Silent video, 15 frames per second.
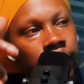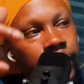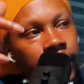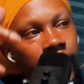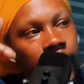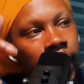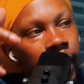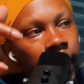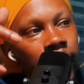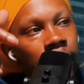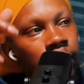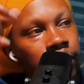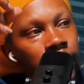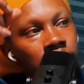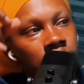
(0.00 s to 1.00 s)
I'm saying that
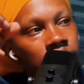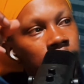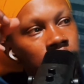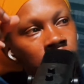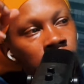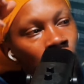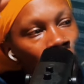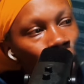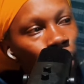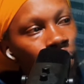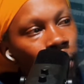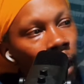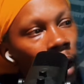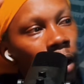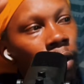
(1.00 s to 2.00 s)
is because we
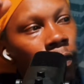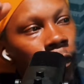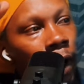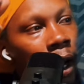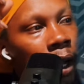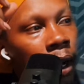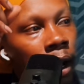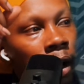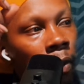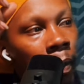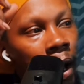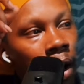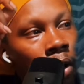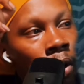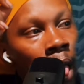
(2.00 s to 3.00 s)
probably gonna find out
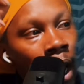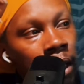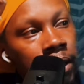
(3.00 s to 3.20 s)
about